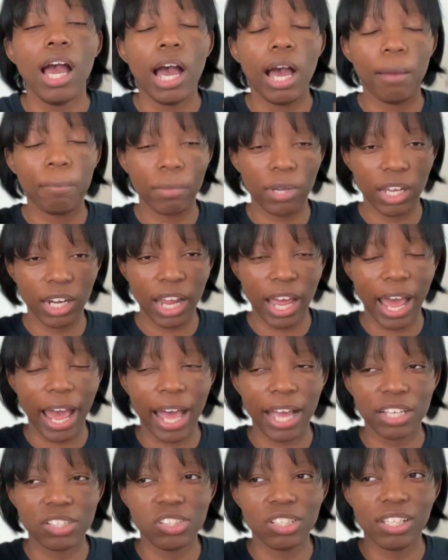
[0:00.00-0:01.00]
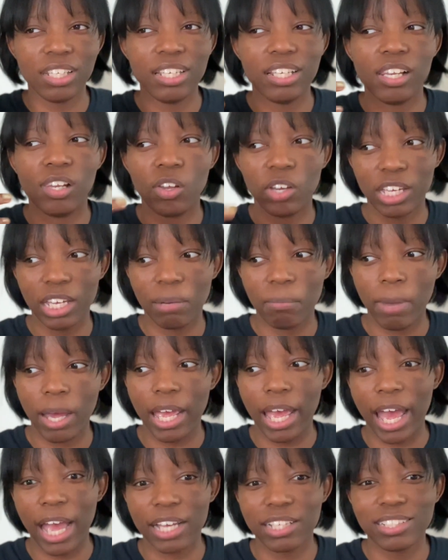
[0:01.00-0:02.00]
I'm gonna actually look at my
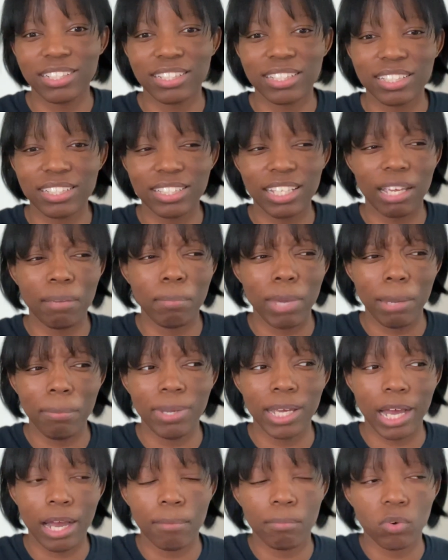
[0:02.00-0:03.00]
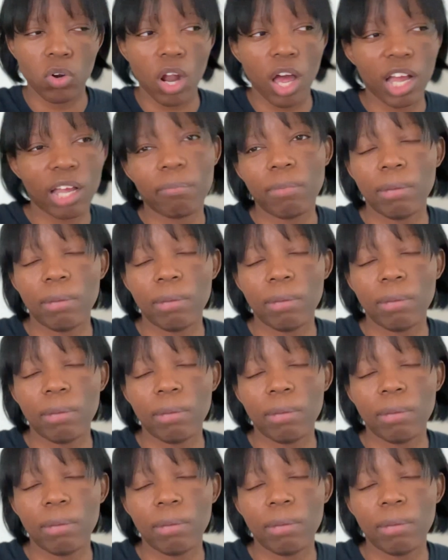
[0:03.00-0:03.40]
actions and say, maybe I'm wrong.